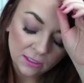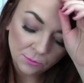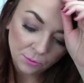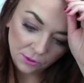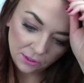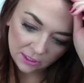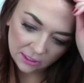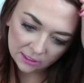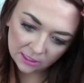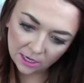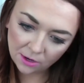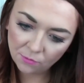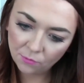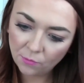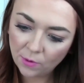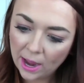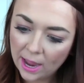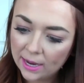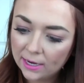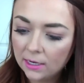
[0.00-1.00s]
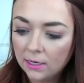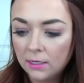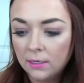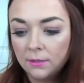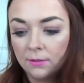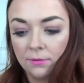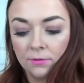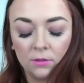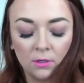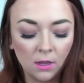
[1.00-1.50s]
next one is a red
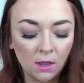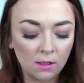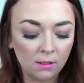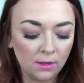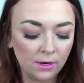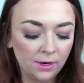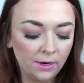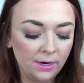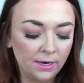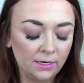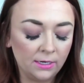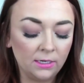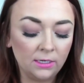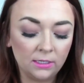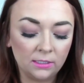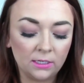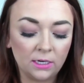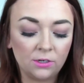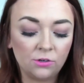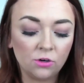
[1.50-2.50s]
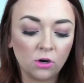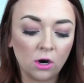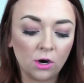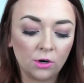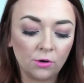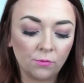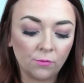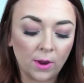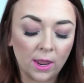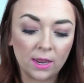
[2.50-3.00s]
color and it is a
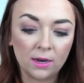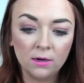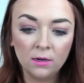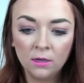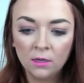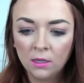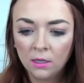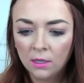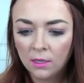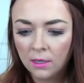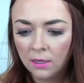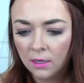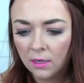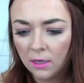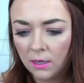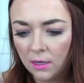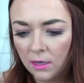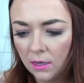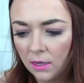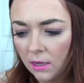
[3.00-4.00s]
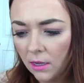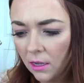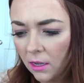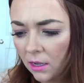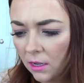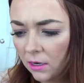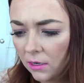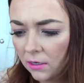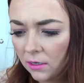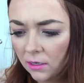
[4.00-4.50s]
dark red
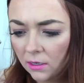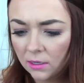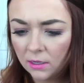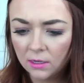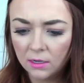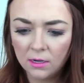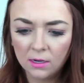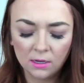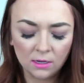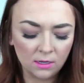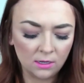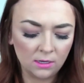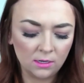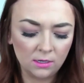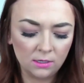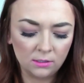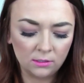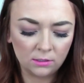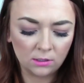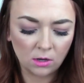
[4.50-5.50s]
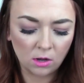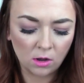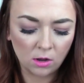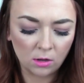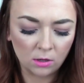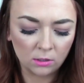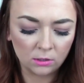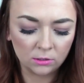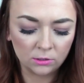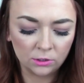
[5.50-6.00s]
and it is
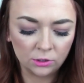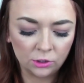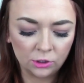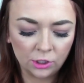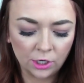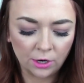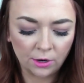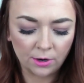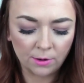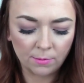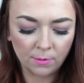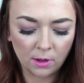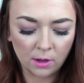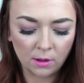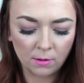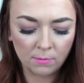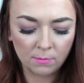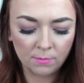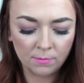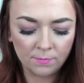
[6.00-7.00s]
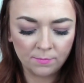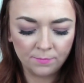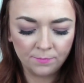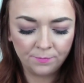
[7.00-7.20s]
called cherry bomb